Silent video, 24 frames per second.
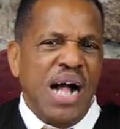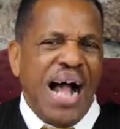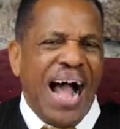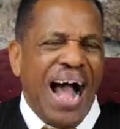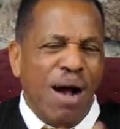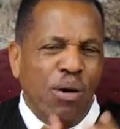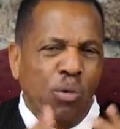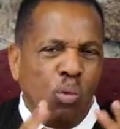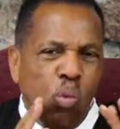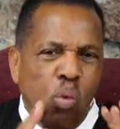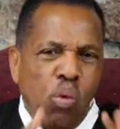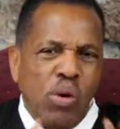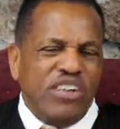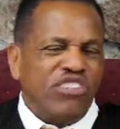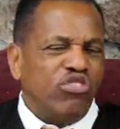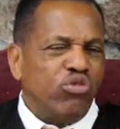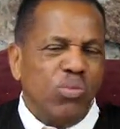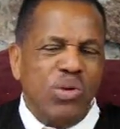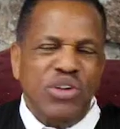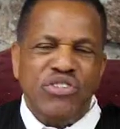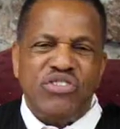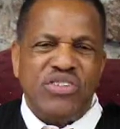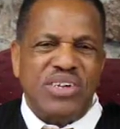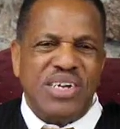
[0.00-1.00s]
I once
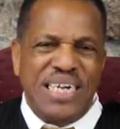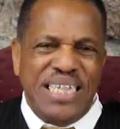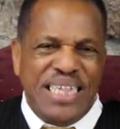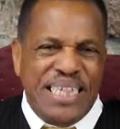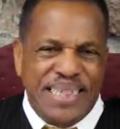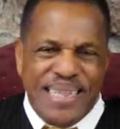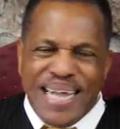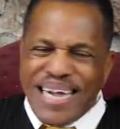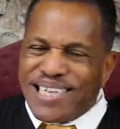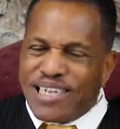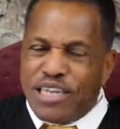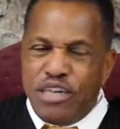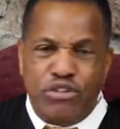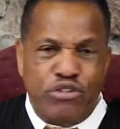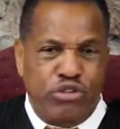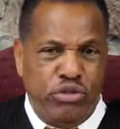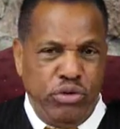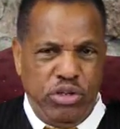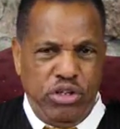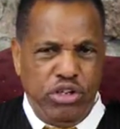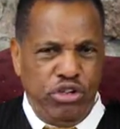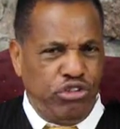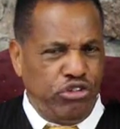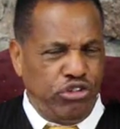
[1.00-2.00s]
was connected
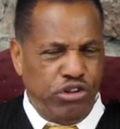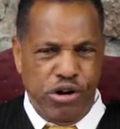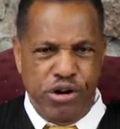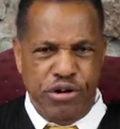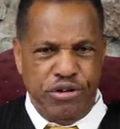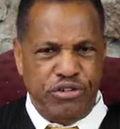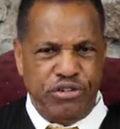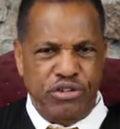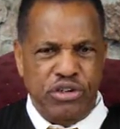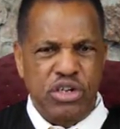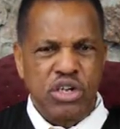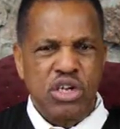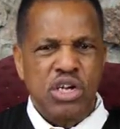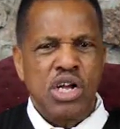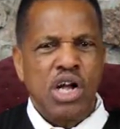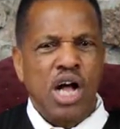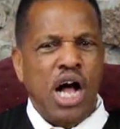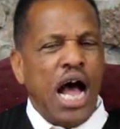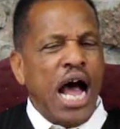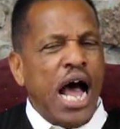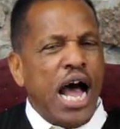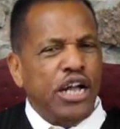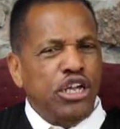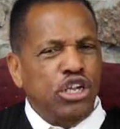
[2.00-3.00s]
to the church.
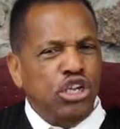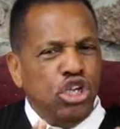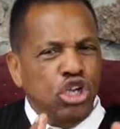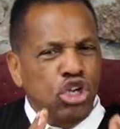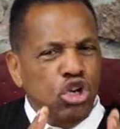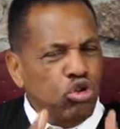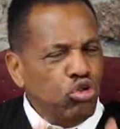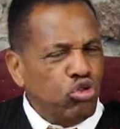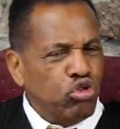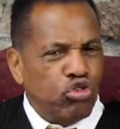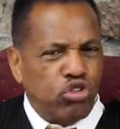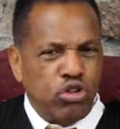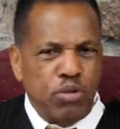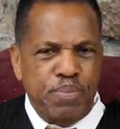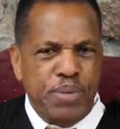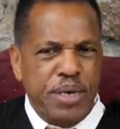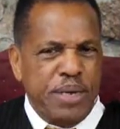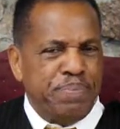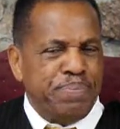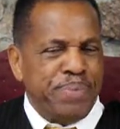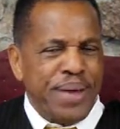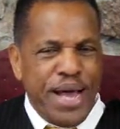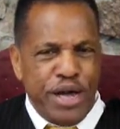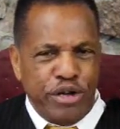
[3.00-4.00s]
I used to
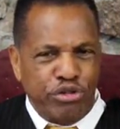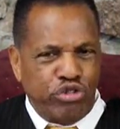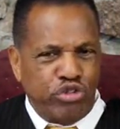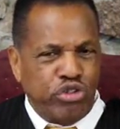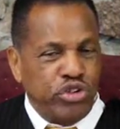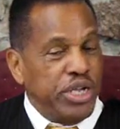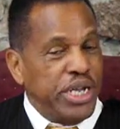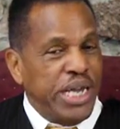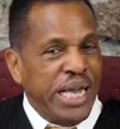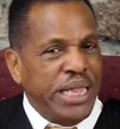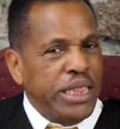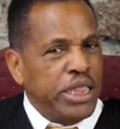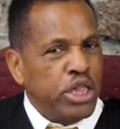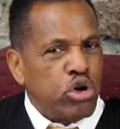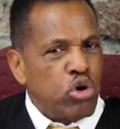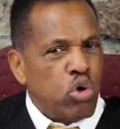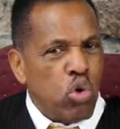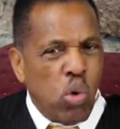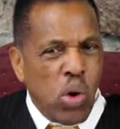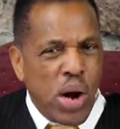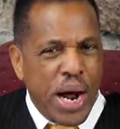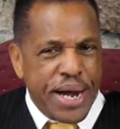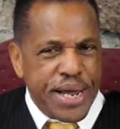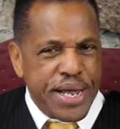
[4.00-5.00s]
be pastor in the
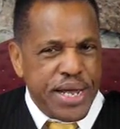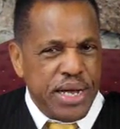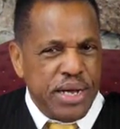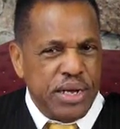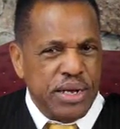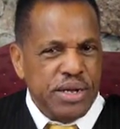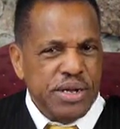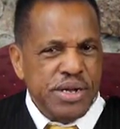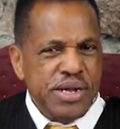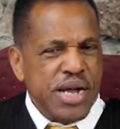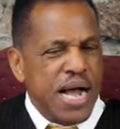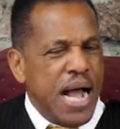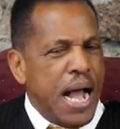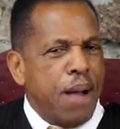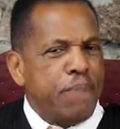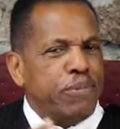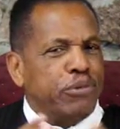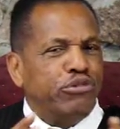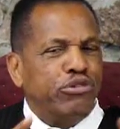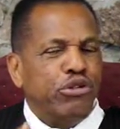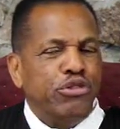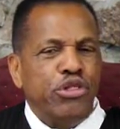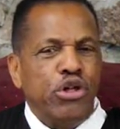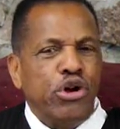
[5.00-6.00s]
choir. I
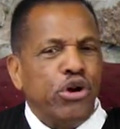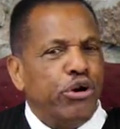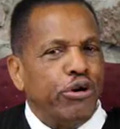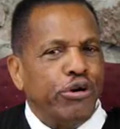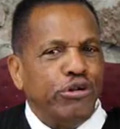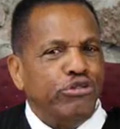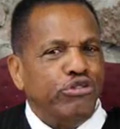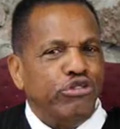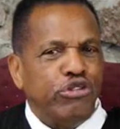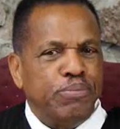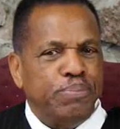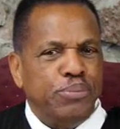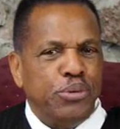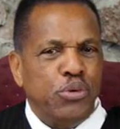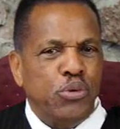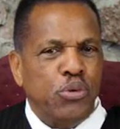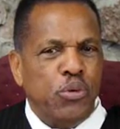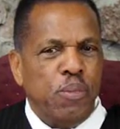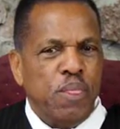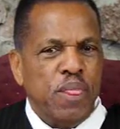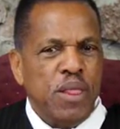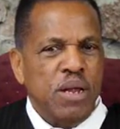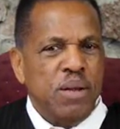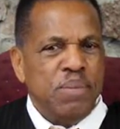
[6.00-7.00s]
was on the worship
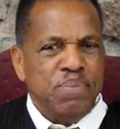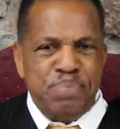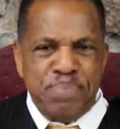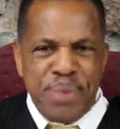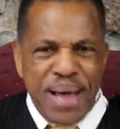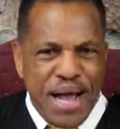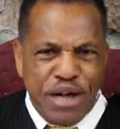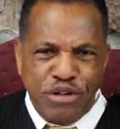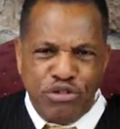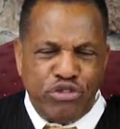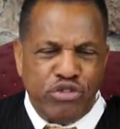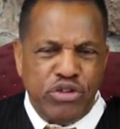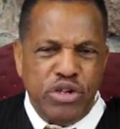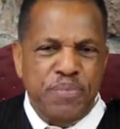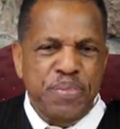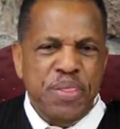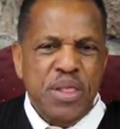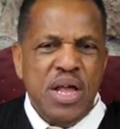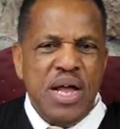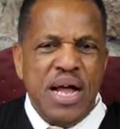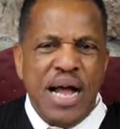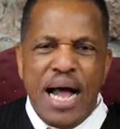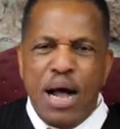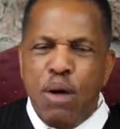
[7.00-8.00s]
board. Pastor,
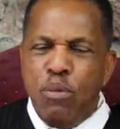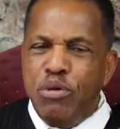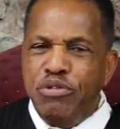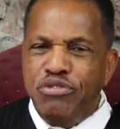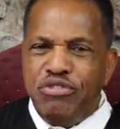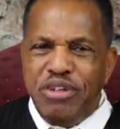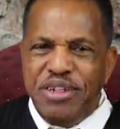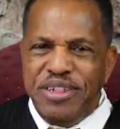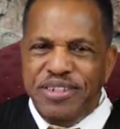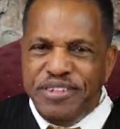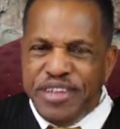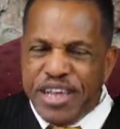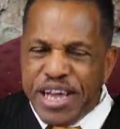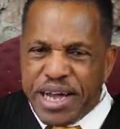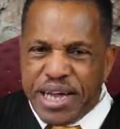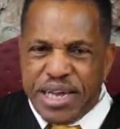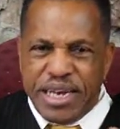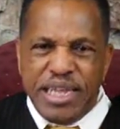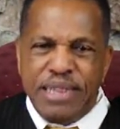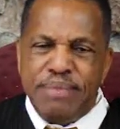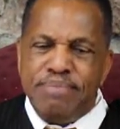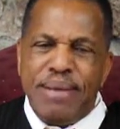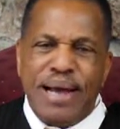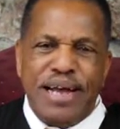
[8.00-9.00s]
I was a
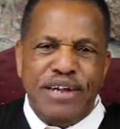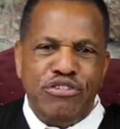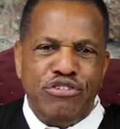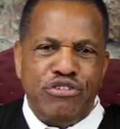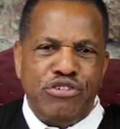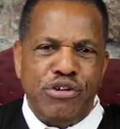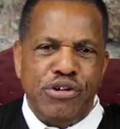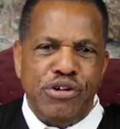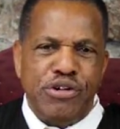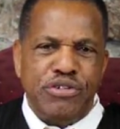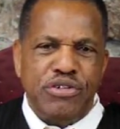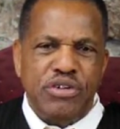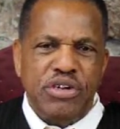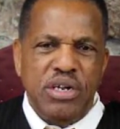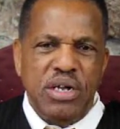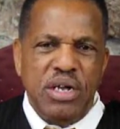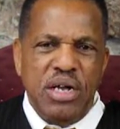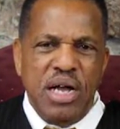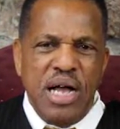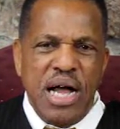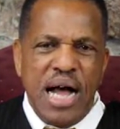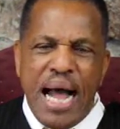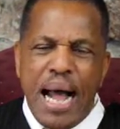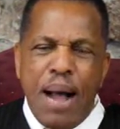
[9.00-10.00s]
deacon in my church.
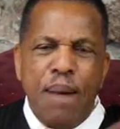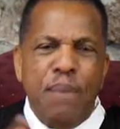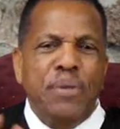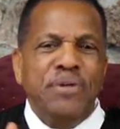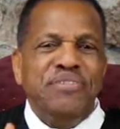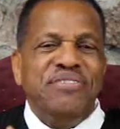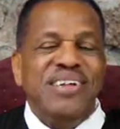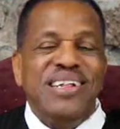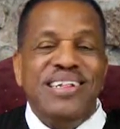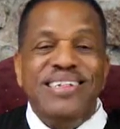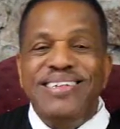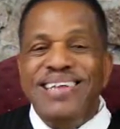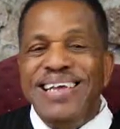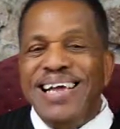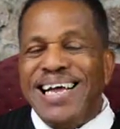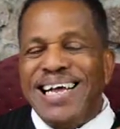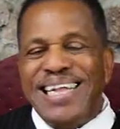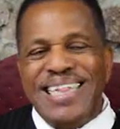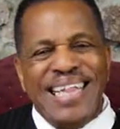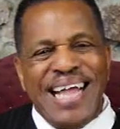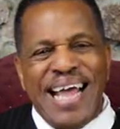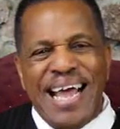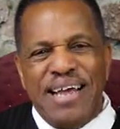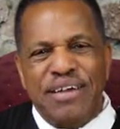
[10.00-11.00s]
I was a
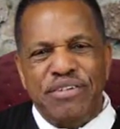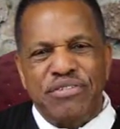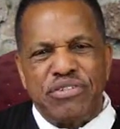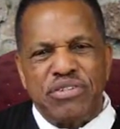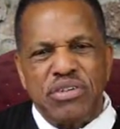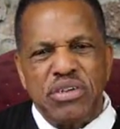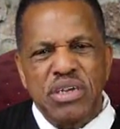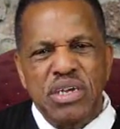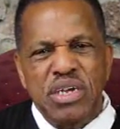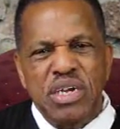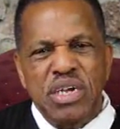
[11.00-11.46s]
deaconess.